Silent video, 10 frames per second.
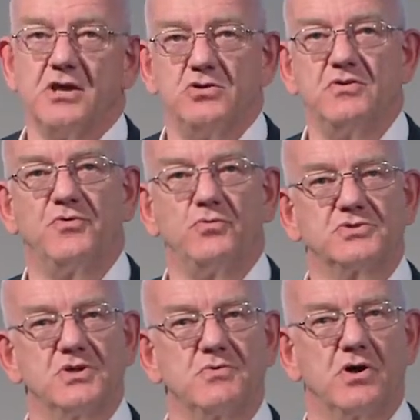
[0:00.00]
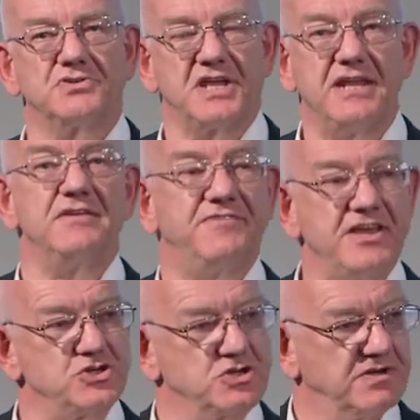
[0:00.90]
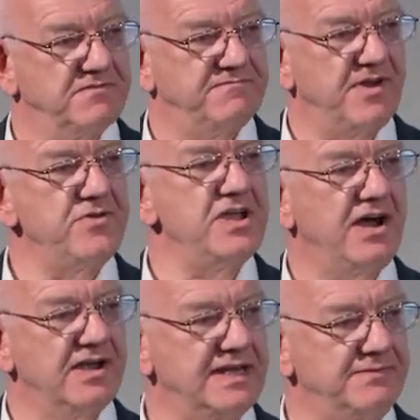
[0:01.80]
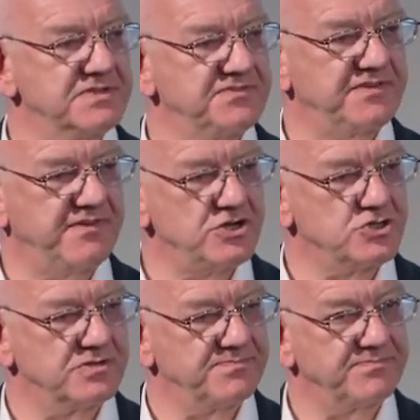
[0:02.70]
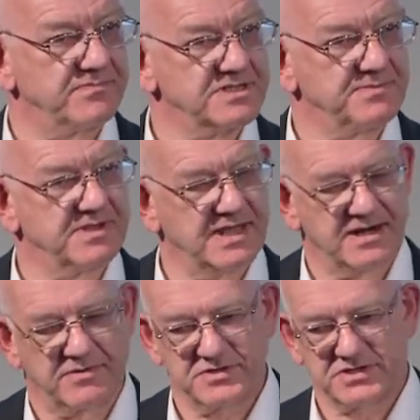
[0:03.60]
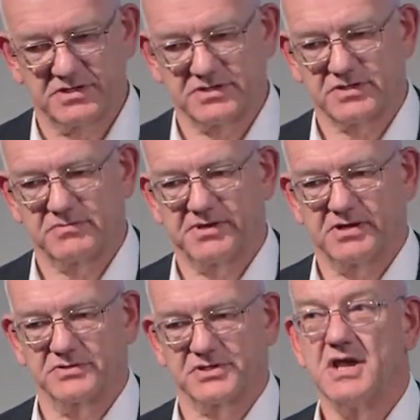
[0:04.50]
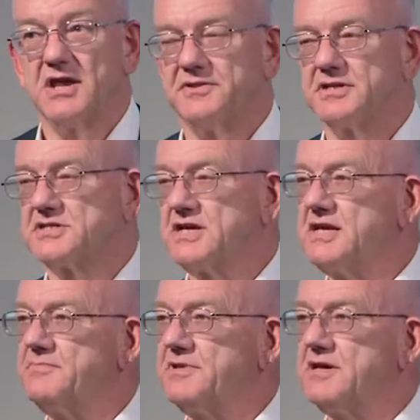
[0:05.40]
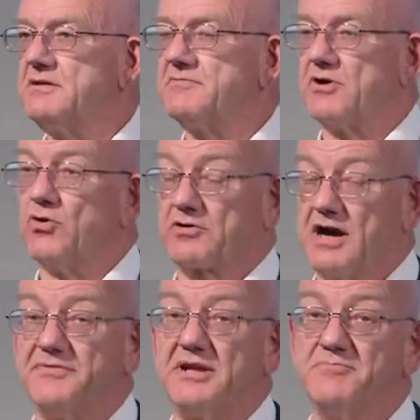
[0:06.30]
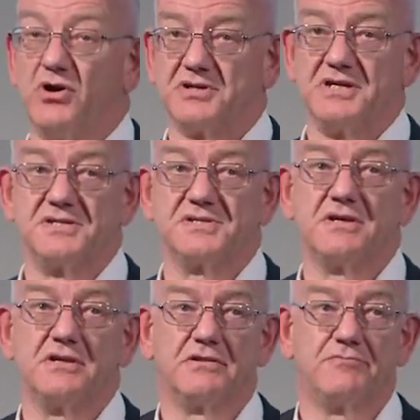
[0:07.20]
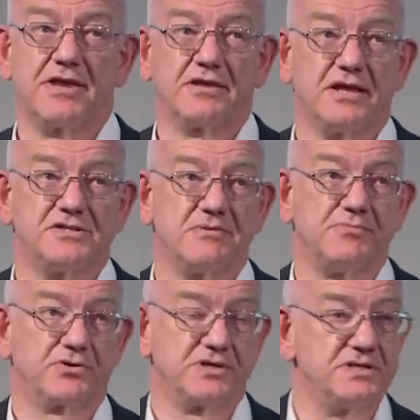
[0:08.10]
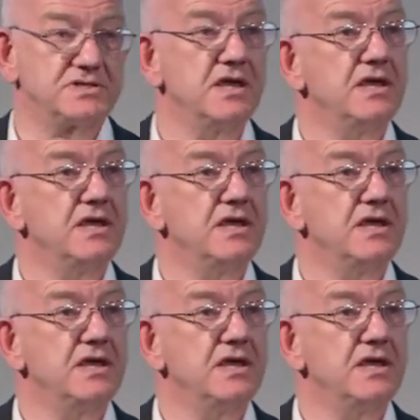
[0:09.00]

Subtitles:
You've also got innovation, very high levels of innovation, something, again, I'll return to, because the team, the governing bodies, the regulating bodies,